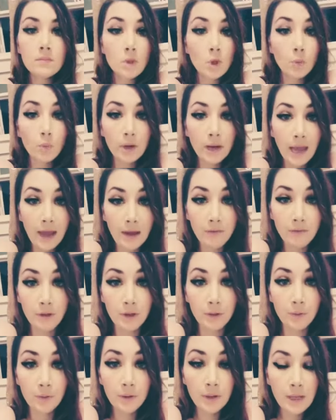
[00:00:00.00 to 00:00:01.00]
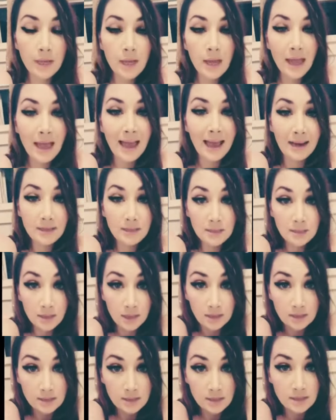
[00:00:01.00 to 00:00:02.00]
what have you, and
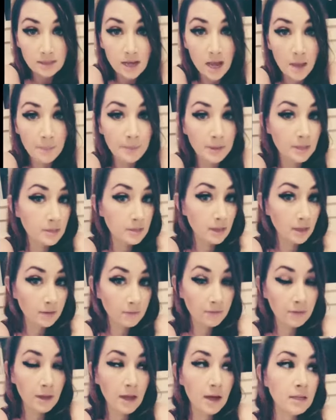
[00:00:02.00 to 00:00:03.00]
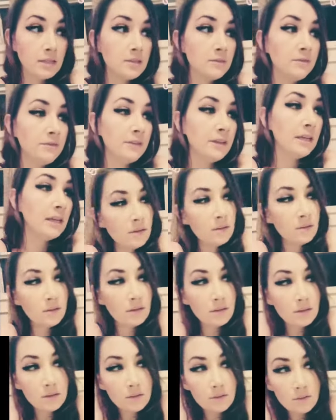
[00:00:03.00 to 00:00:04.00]
discussing topics like philosophy,
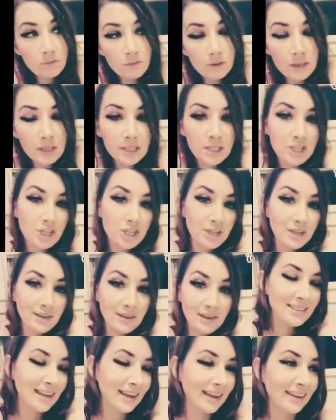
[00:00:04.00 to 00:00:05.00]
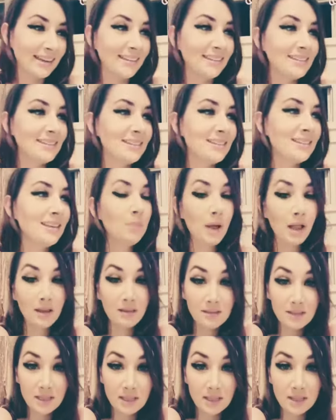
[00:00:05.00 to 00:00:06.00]
religion, science,
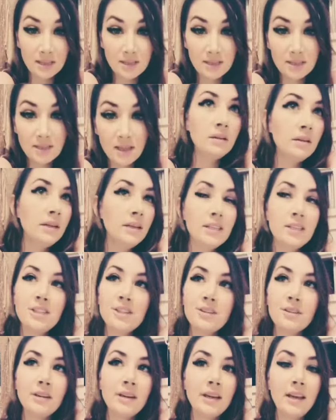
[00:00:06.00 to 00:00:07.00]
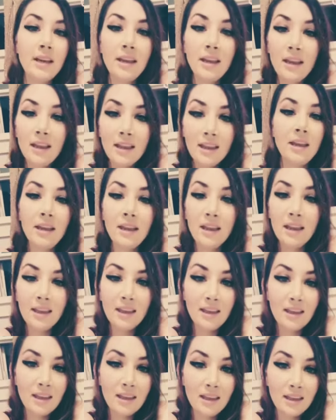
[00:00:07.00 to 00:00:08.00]
politics, history,
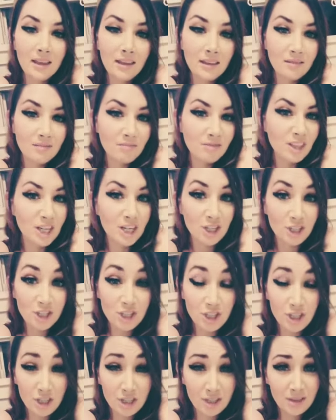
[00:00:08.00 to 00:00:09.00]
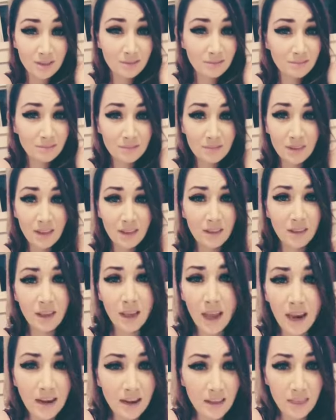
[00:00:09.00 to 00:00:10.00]
literature,
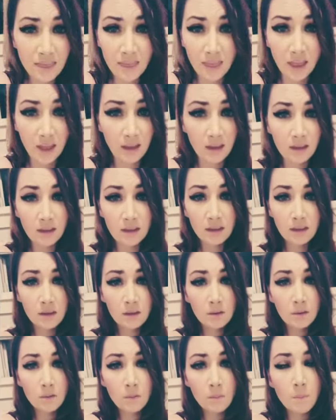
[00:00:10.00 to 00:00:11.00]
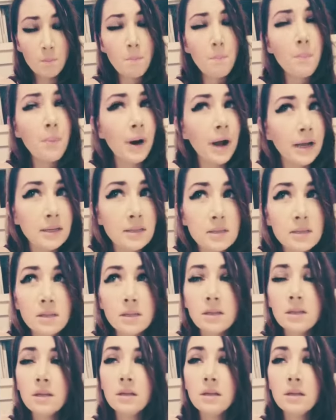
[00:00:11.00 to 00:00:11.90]
anything. But